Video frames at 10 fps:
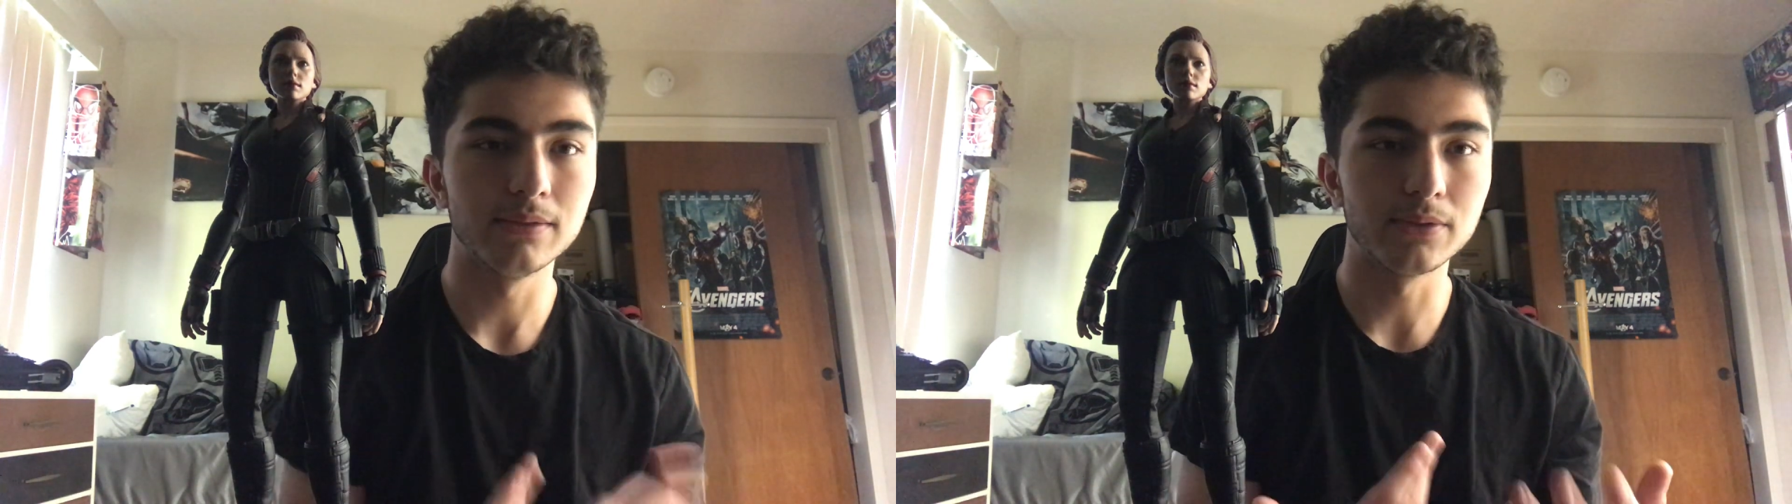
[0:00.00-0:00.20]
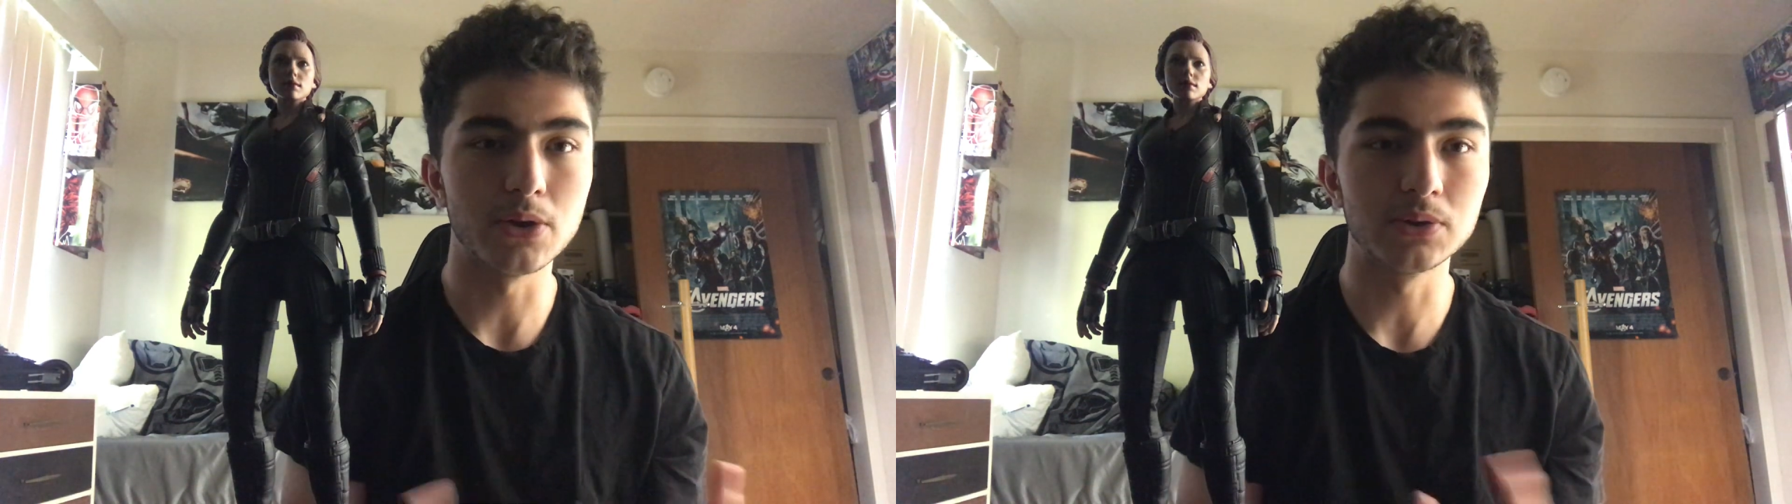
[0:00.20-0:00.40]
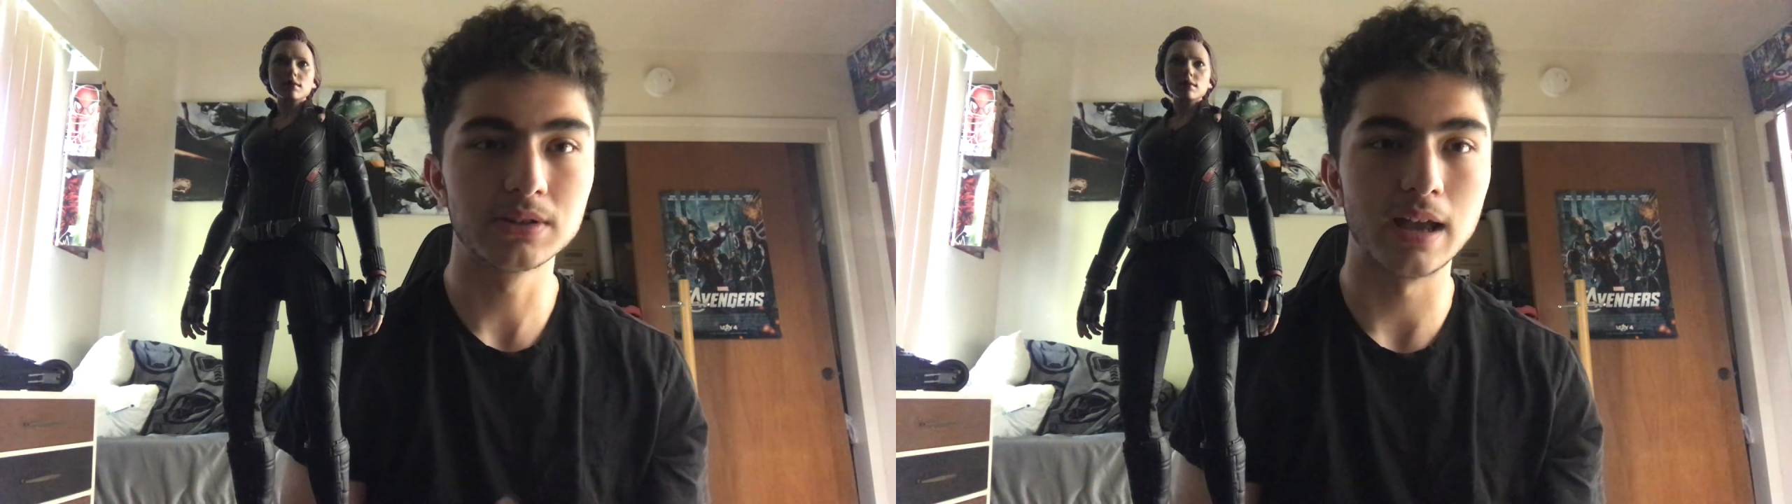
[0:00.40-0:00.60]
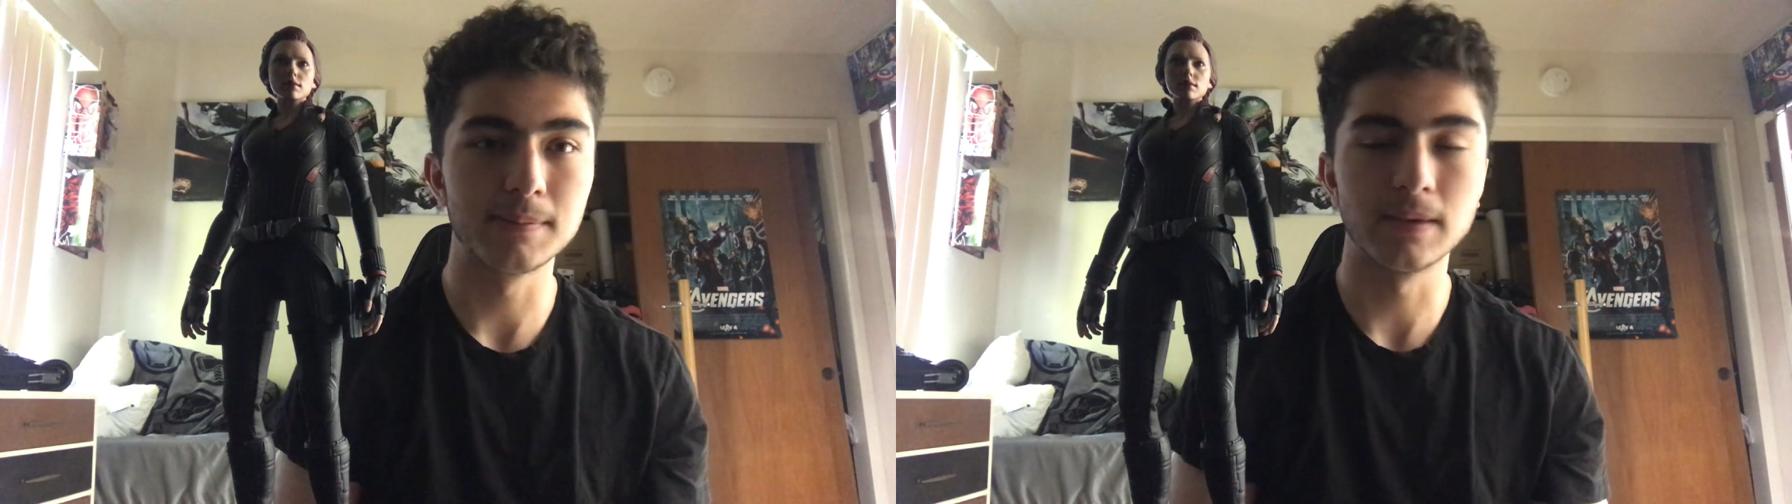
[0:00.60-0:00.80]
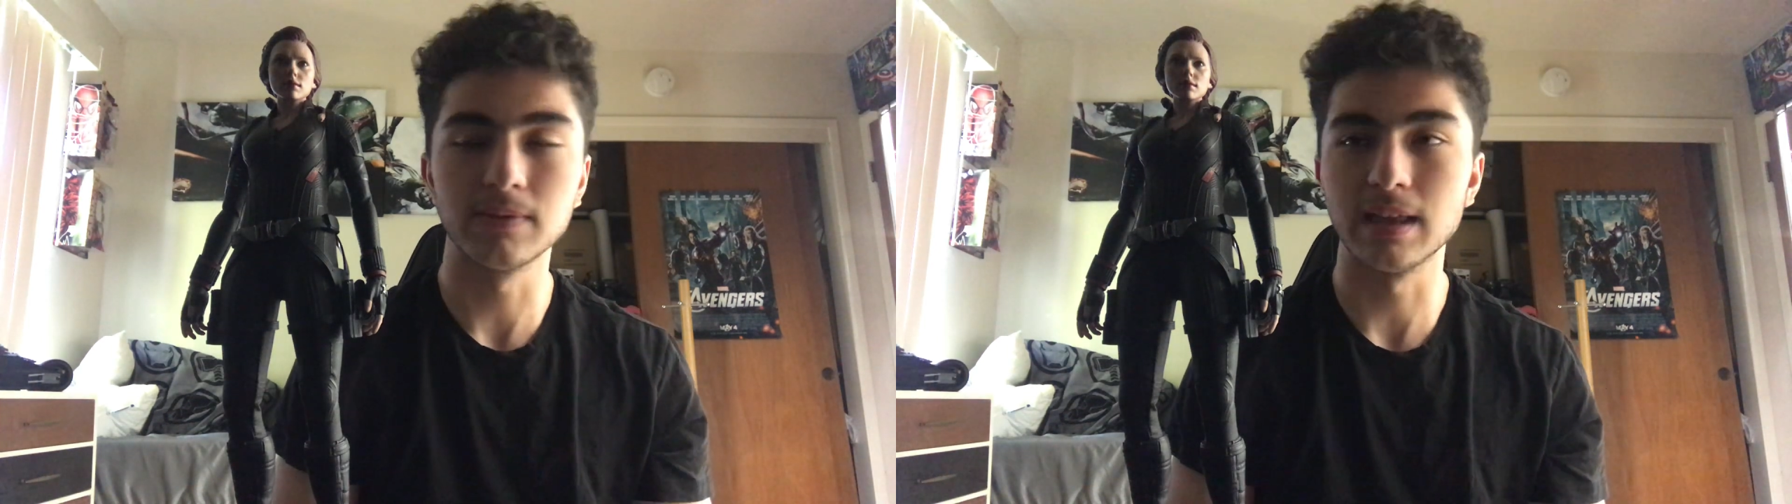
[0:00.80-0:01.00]
those
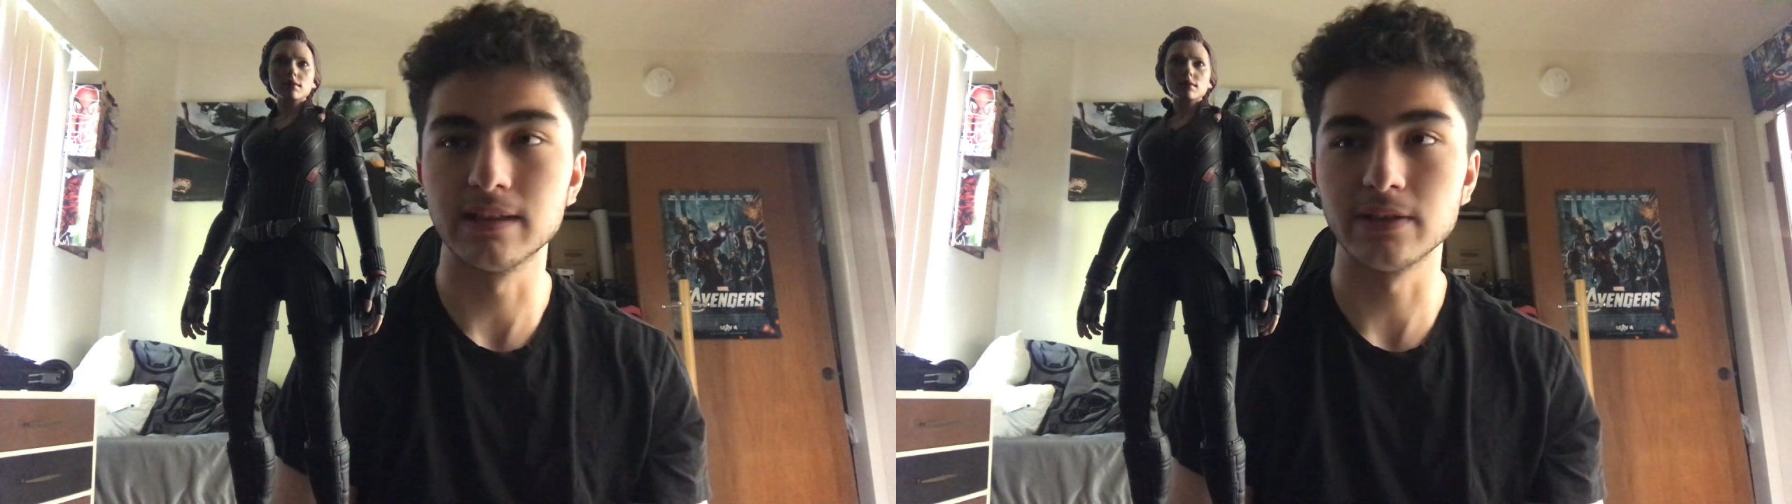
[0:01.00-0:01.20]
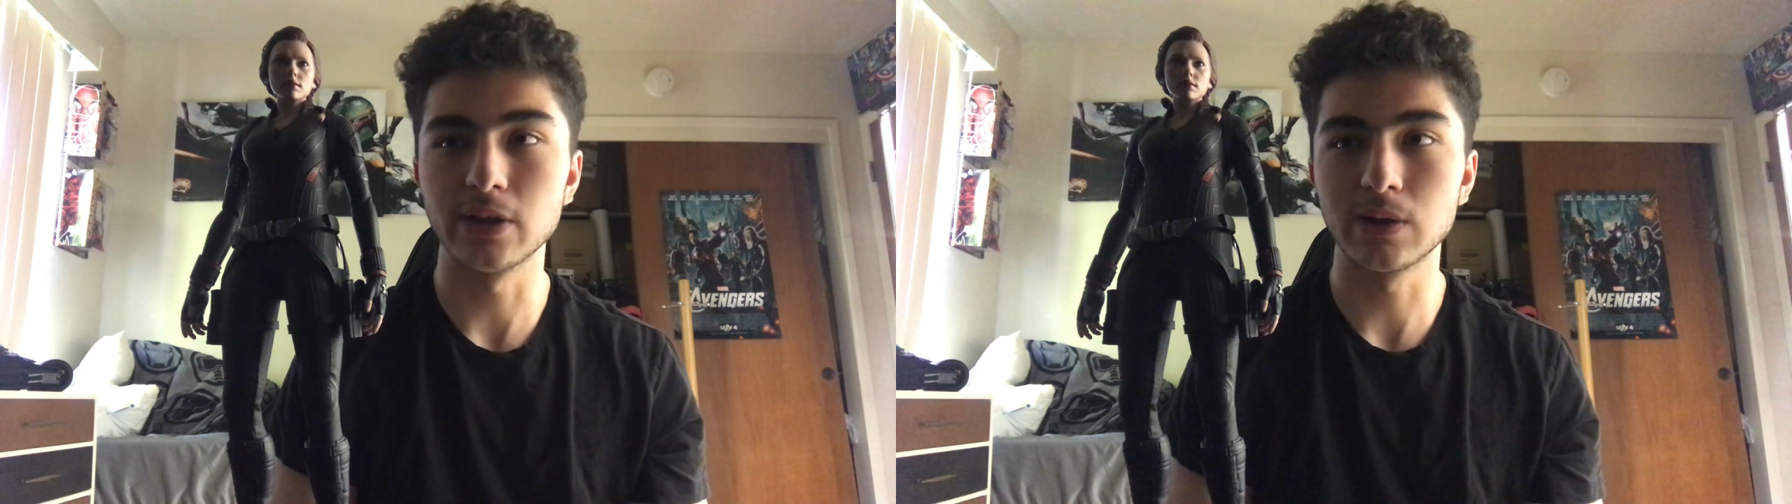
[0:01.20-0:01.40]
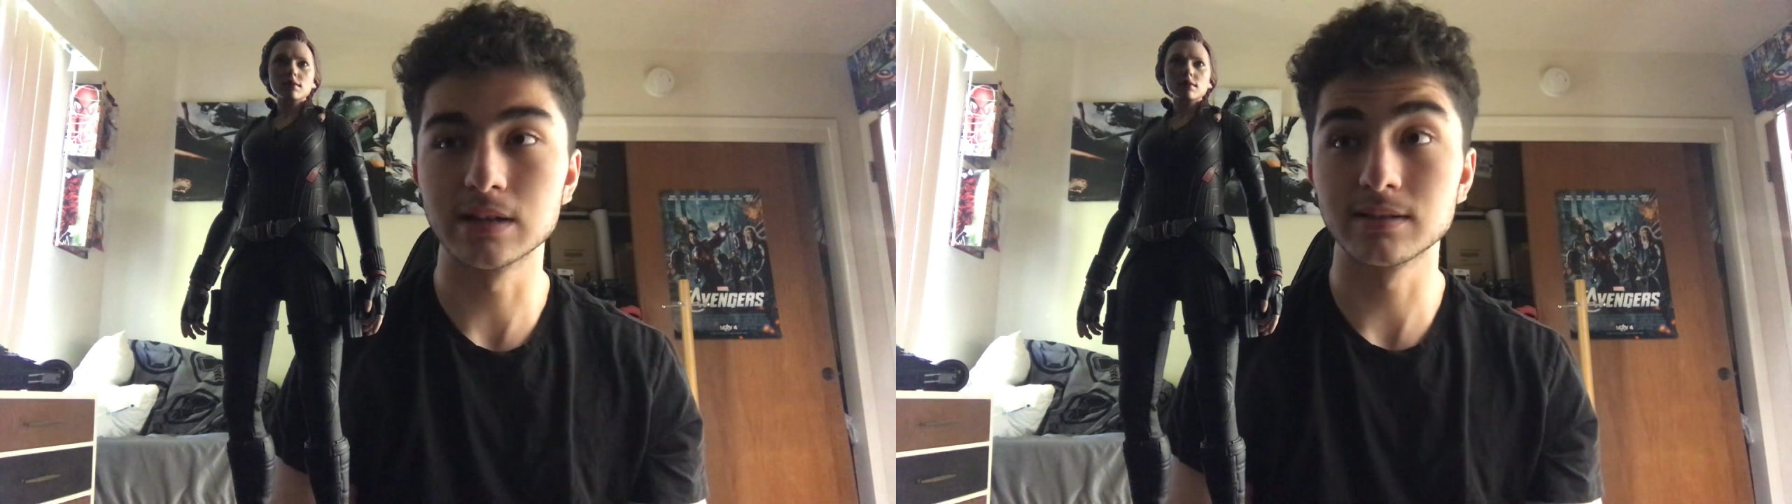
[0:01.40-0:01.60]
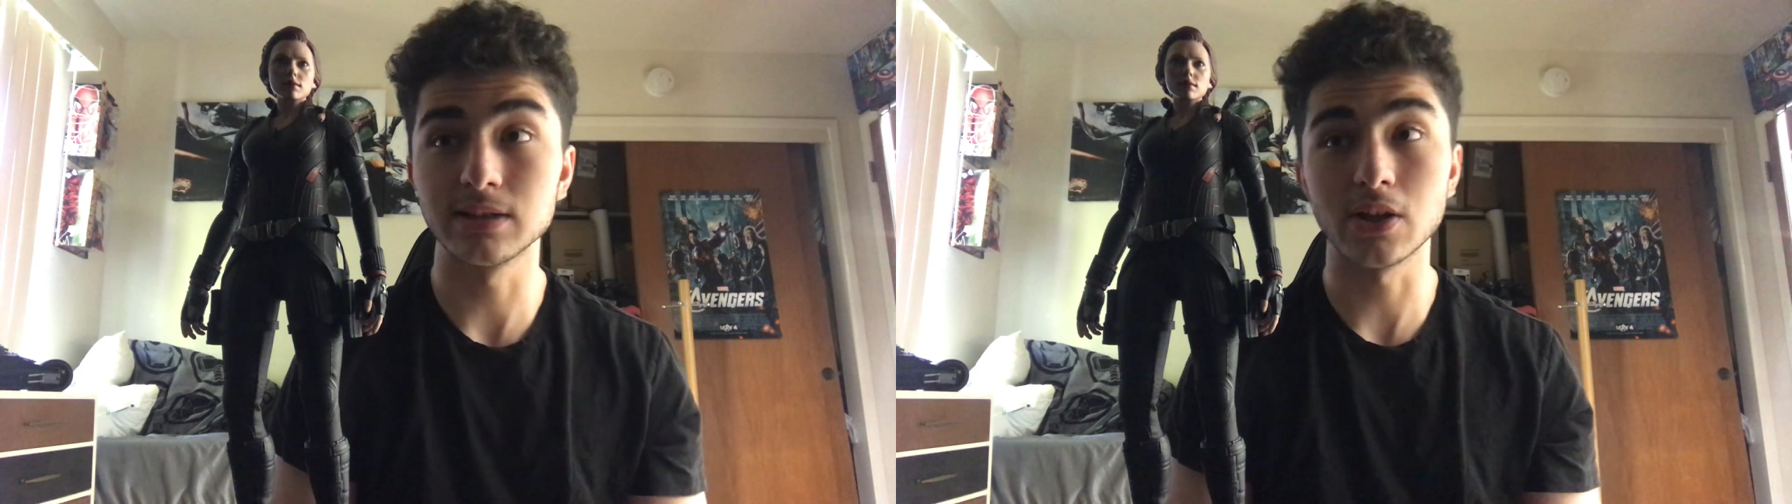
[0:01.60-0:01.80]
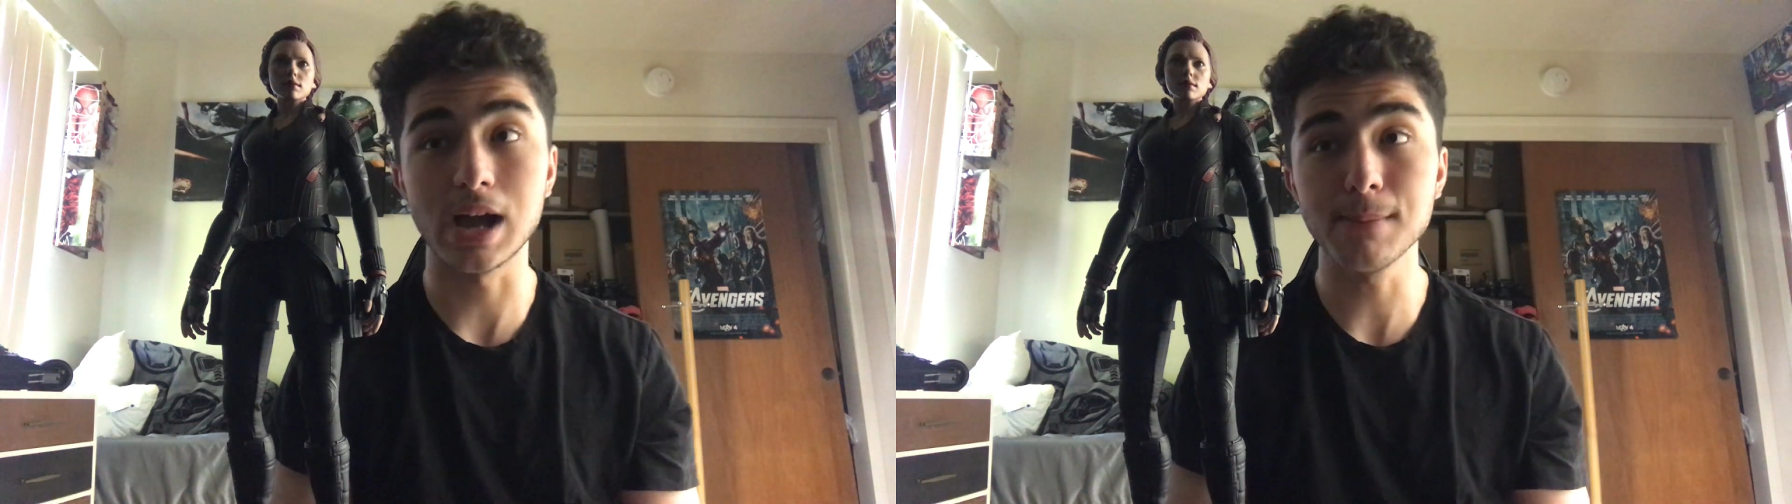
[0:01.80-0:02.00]
types of things, you know, because
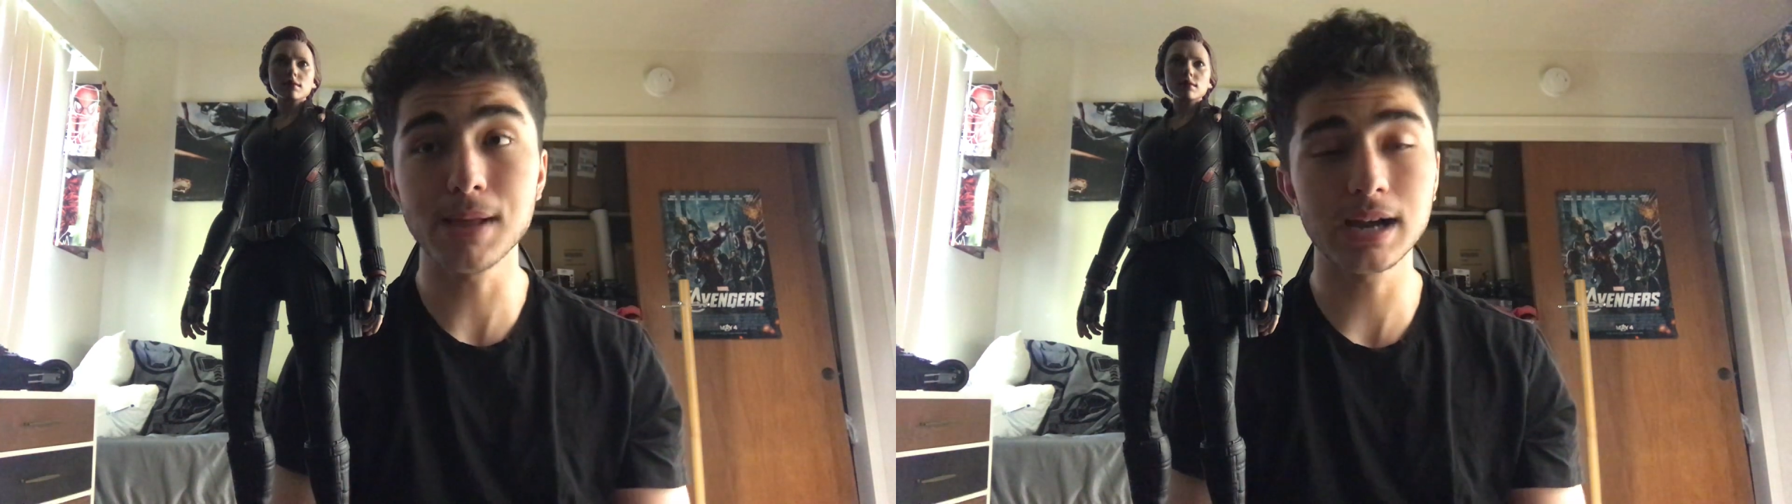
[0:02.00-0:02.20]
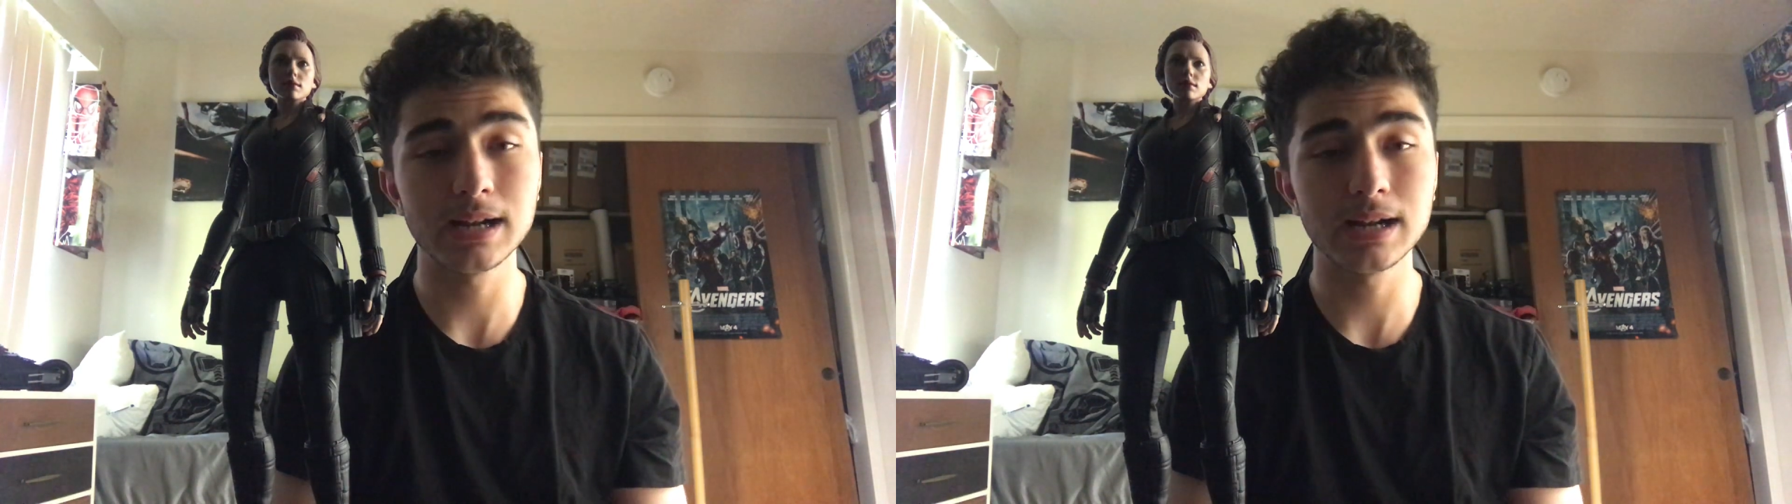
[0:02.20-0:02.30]
you know I'm not